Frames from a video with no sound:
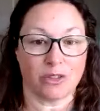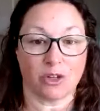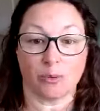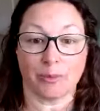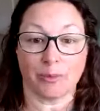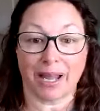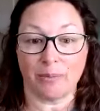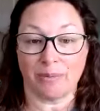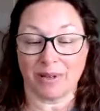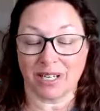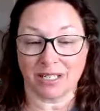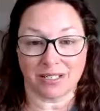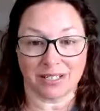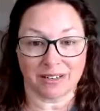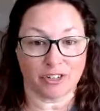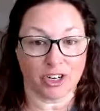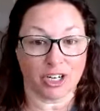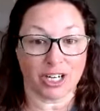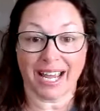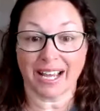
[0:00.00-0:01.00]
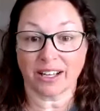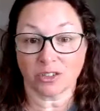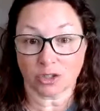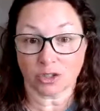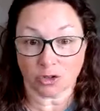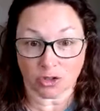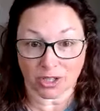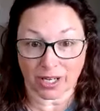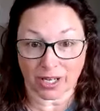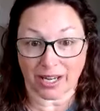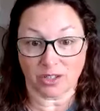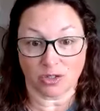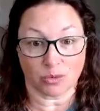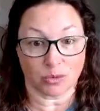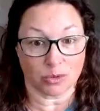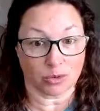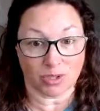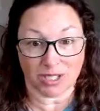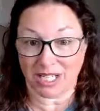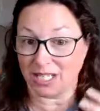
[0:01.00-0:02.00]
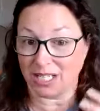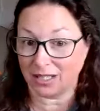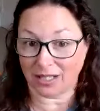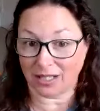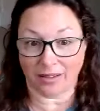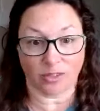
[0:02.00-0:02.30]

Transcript: There might be a different exercise routine